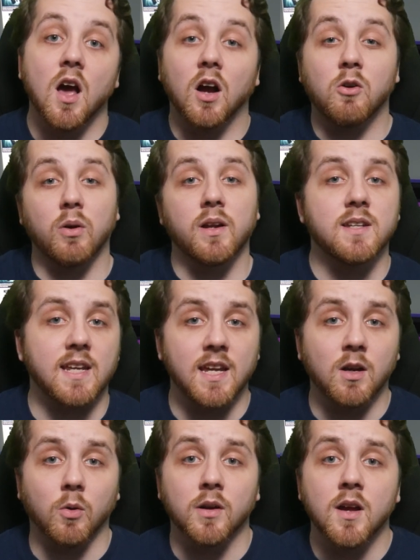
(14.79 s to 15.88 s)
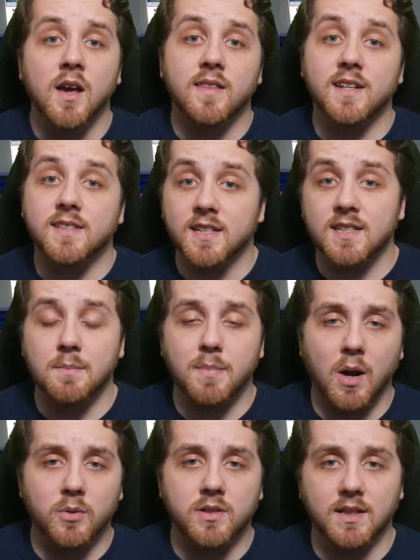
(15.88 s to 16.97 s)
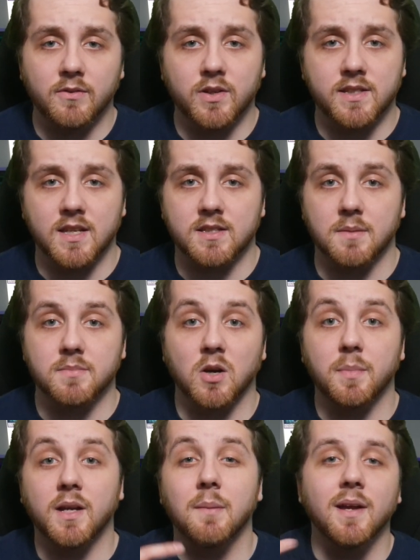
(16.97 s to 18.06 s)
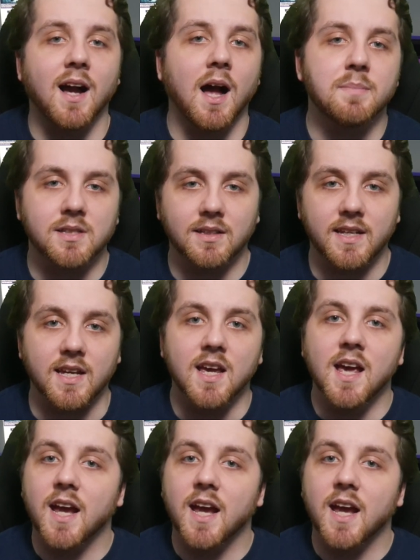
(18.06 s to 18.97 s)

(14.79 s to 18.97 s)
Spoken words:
According to Igor, the existing power delivery systems are becoming obsolete